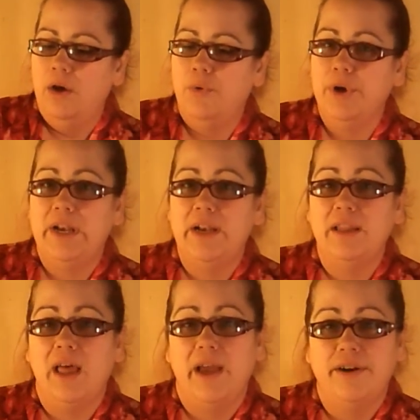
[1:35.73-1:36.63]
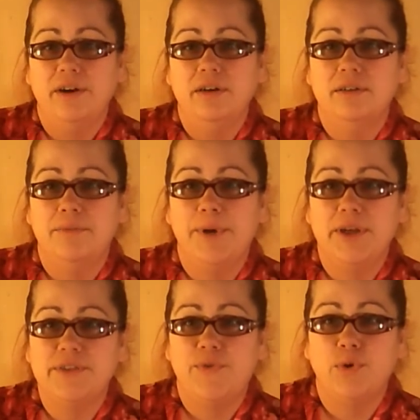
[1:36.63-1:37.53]
We're going to need a lighter
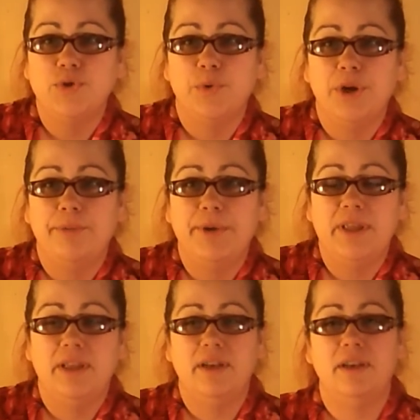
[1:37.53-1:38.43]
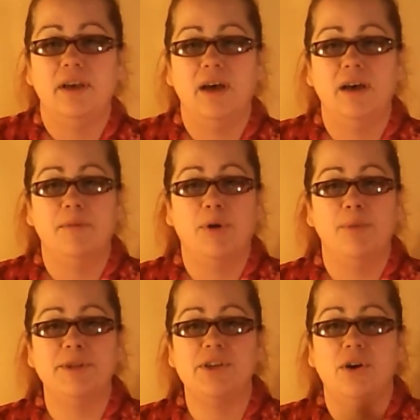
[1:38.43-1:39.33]
because of course we're going to bend Barbie's